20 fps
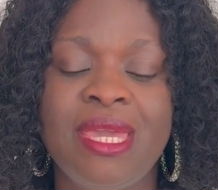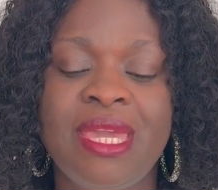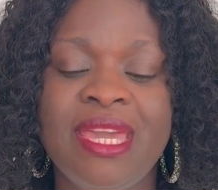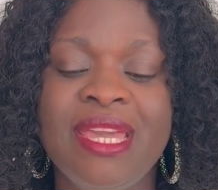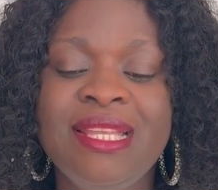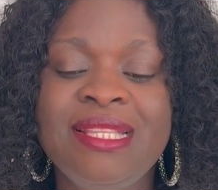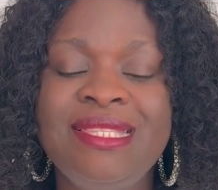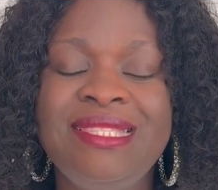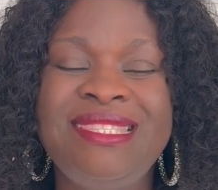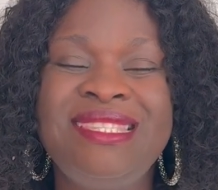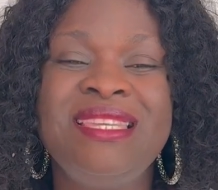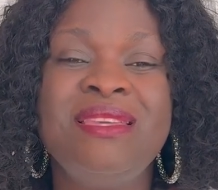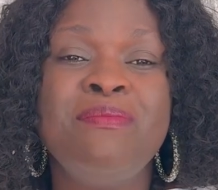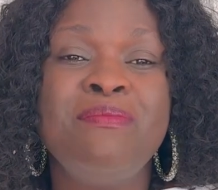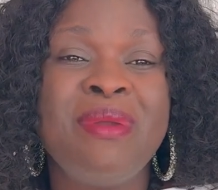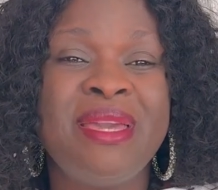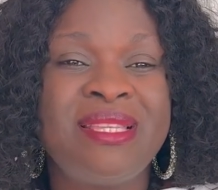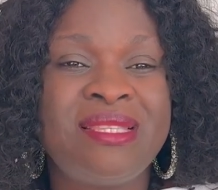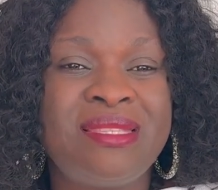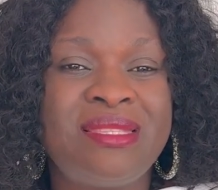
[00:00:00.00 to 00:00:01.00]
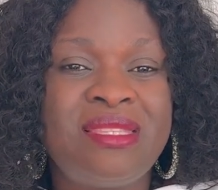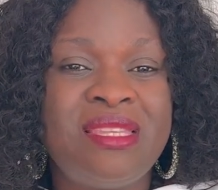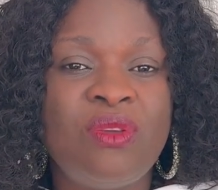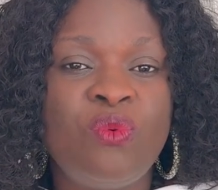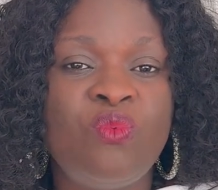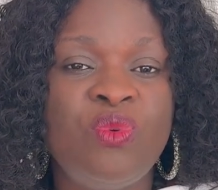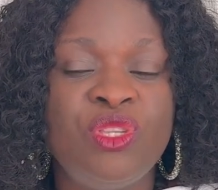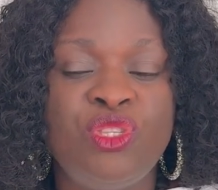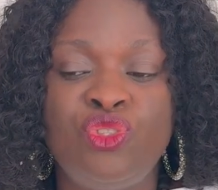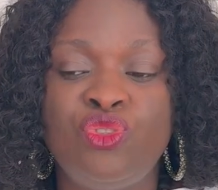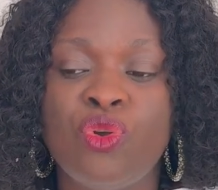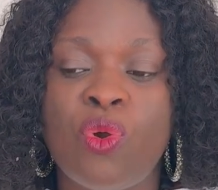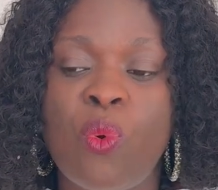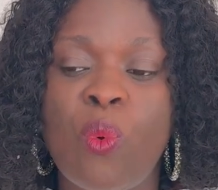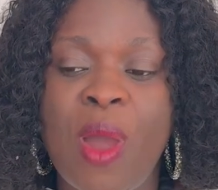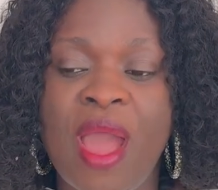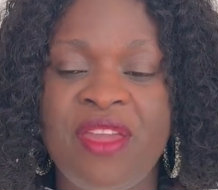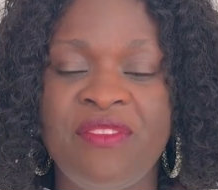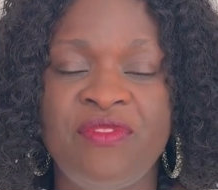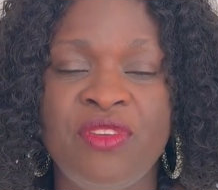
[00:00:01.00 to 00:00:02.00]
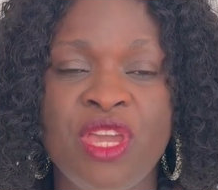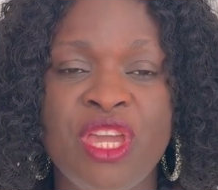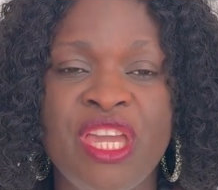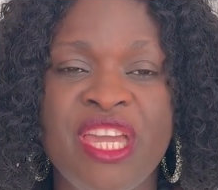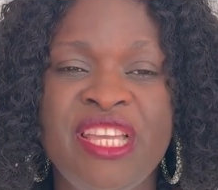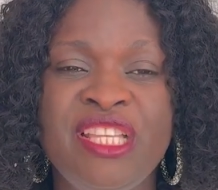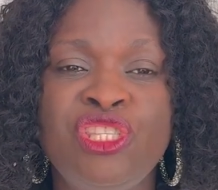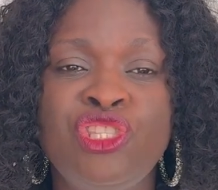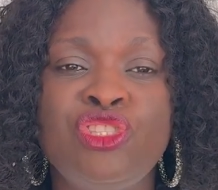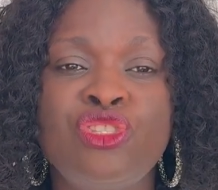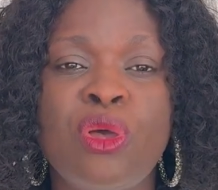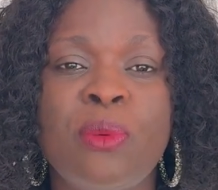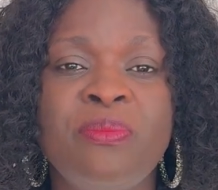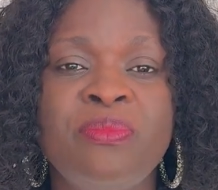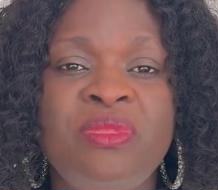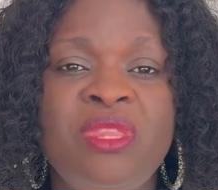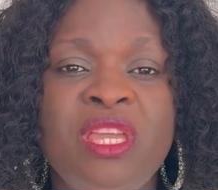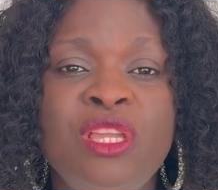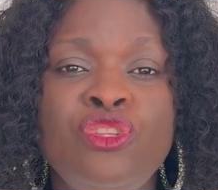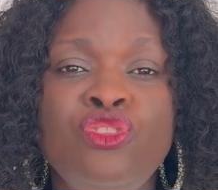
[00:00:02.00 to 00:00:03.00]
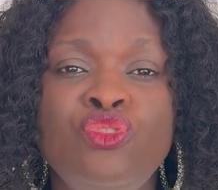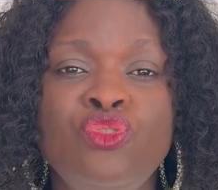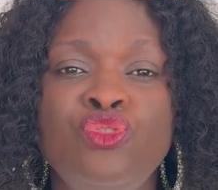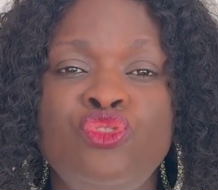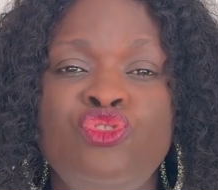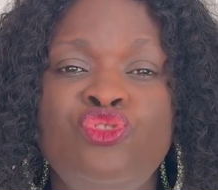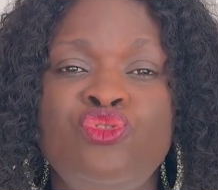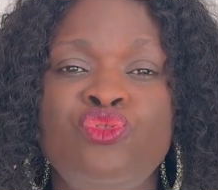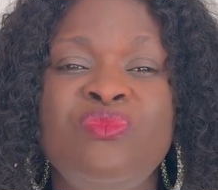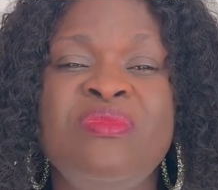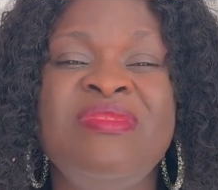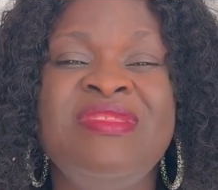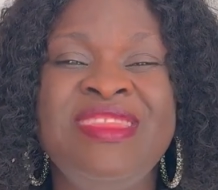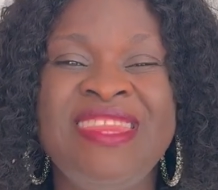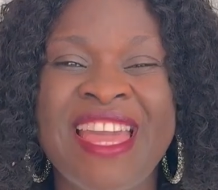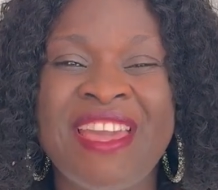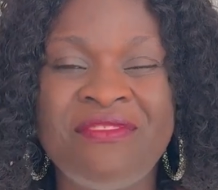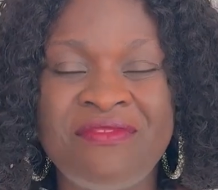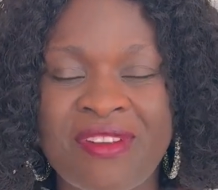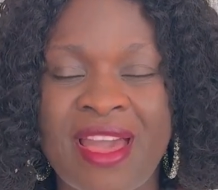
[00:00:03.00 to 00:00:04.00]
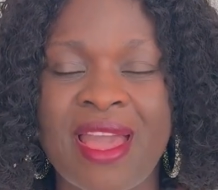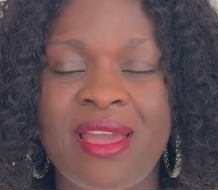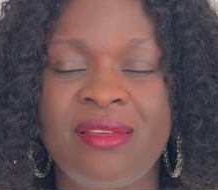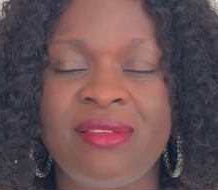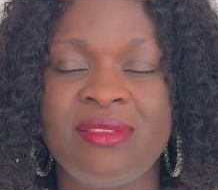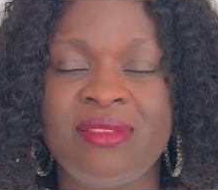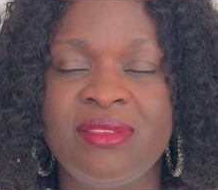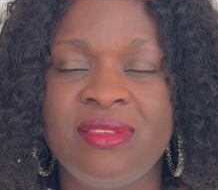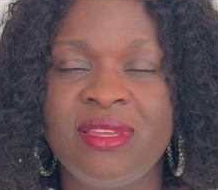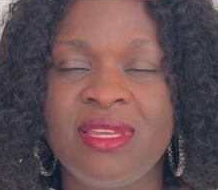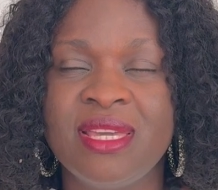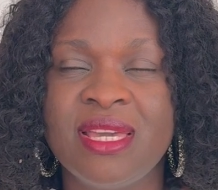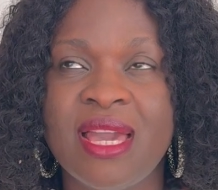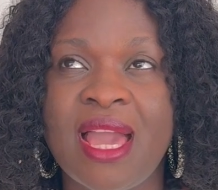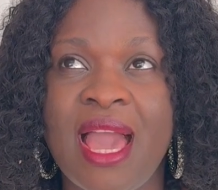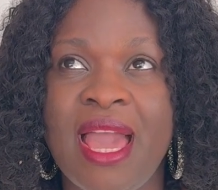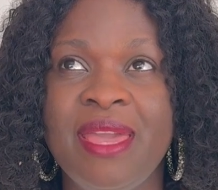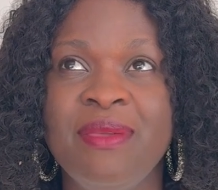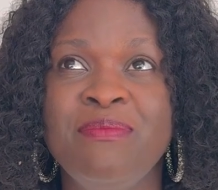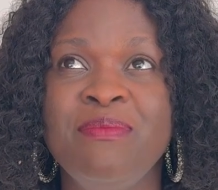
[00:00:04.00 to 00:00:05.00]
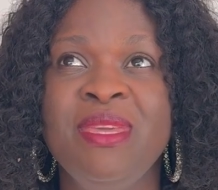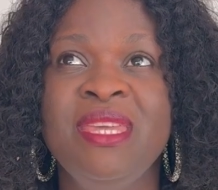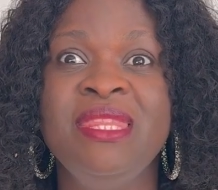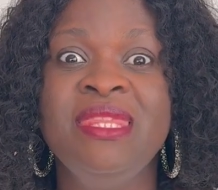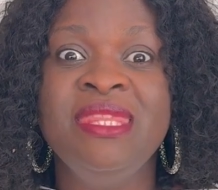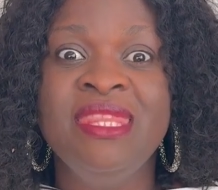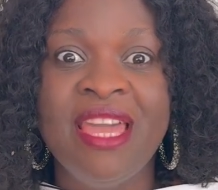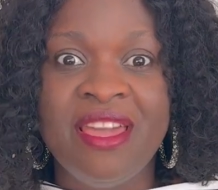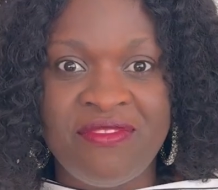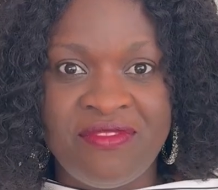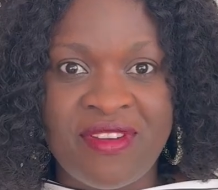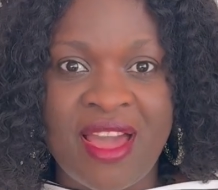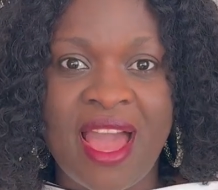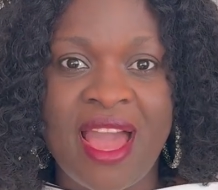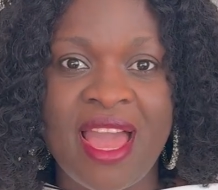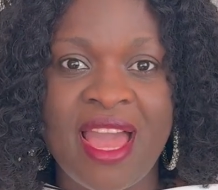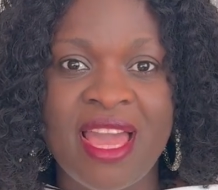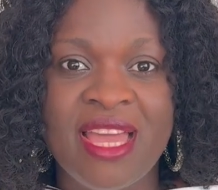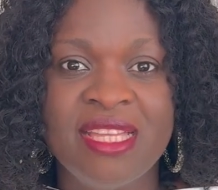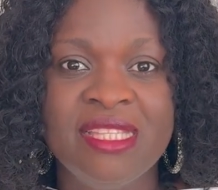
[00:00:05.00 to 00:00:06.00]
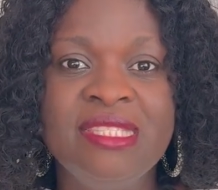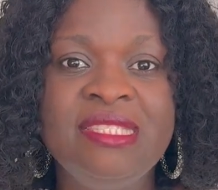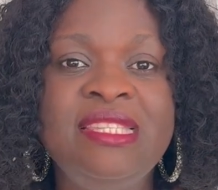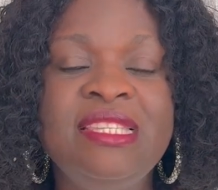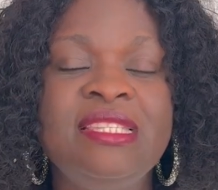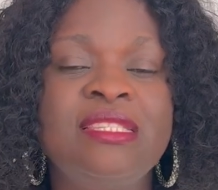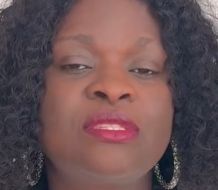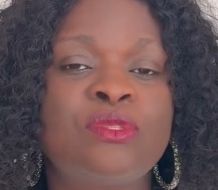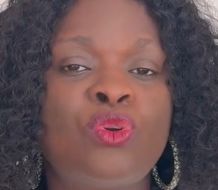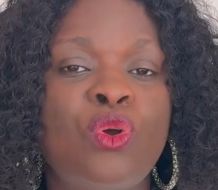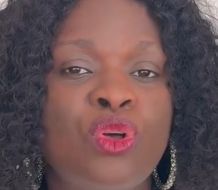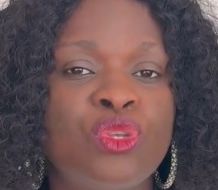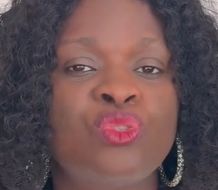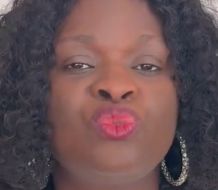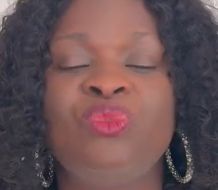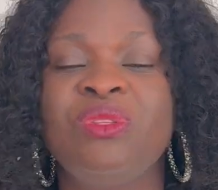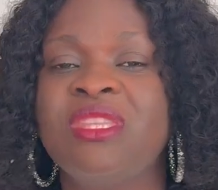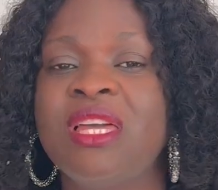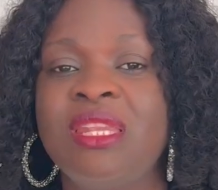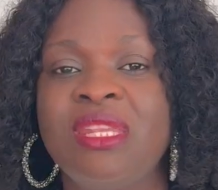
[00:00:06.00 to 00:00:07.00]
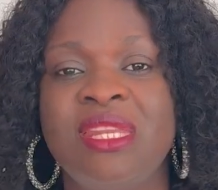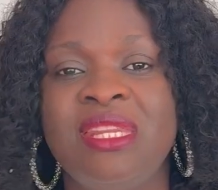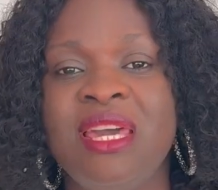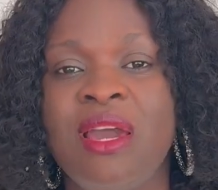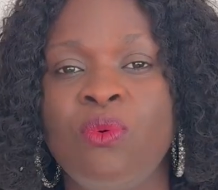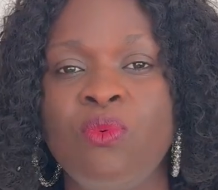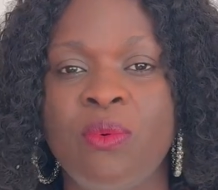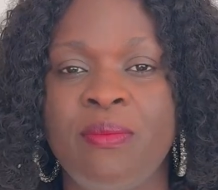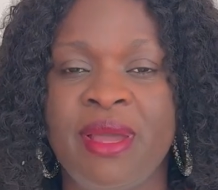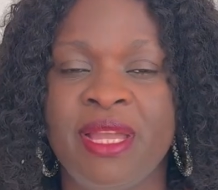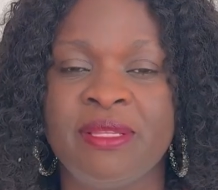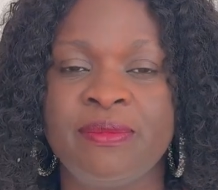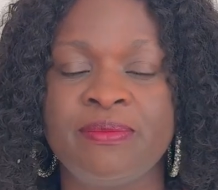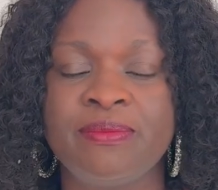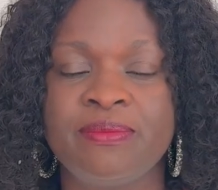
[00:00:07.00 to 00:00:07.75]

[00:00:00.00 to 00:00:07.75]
Intimacy with your wife is something you should never, I mean never, discuss with another woman.